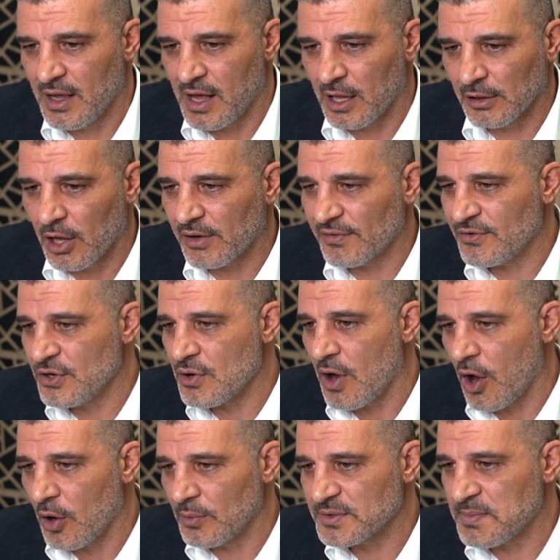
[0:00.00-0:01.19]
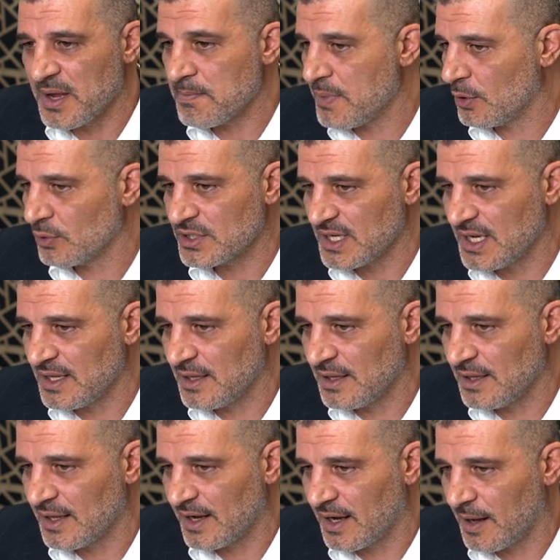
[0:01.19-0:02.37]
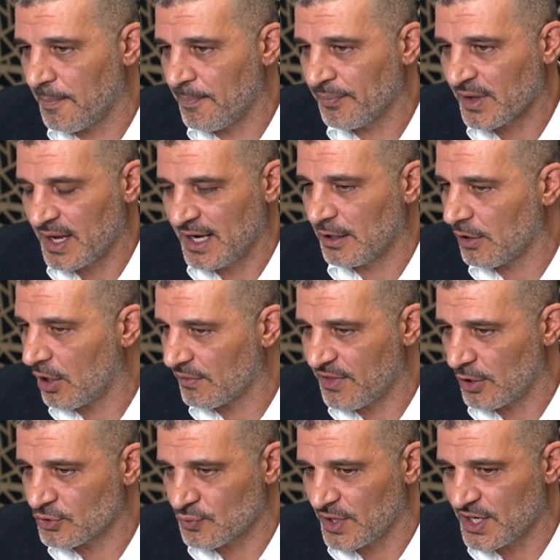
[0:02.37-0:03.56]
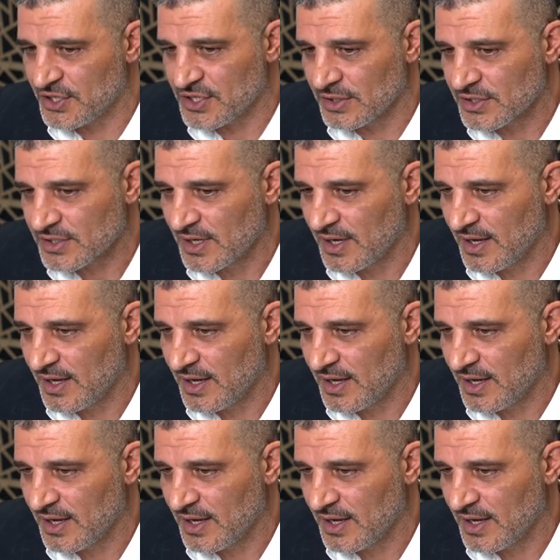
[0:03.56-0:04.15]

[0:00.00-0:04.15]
a lot of new homes being built in a lot of those regions,